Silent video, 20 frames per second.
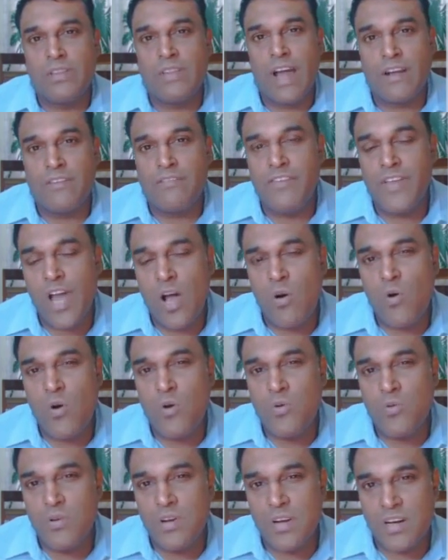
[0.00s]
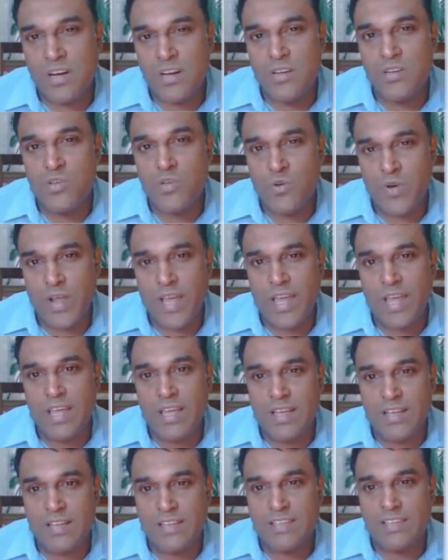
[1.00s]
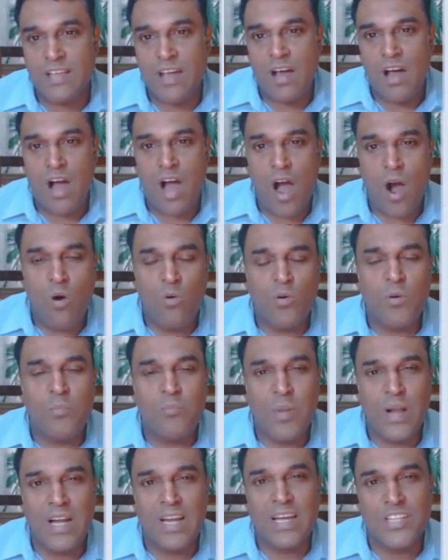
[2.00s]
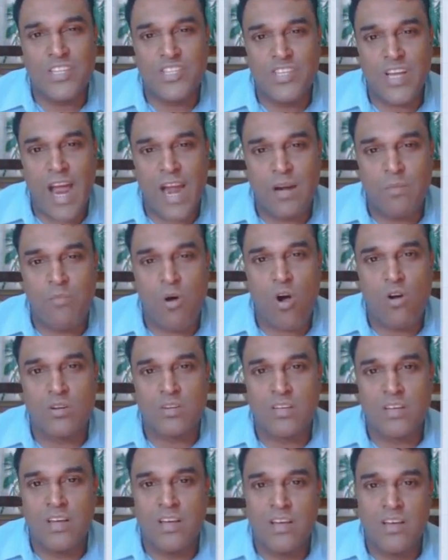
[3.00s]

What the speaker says: that we are going to learn today is how to build a chatbot